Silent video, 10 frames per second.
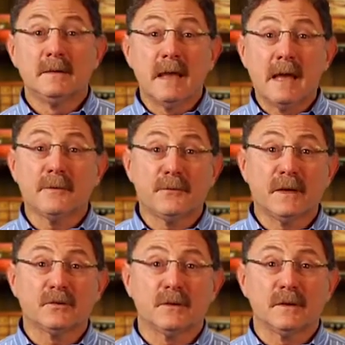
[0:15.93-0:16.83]
Not a
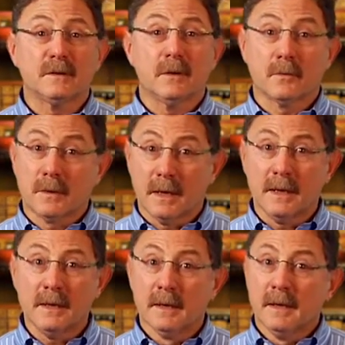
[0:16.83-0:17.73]
fiction,
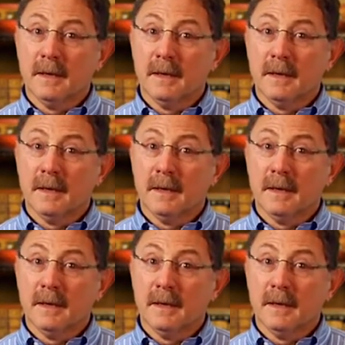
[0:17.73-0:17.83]
okay?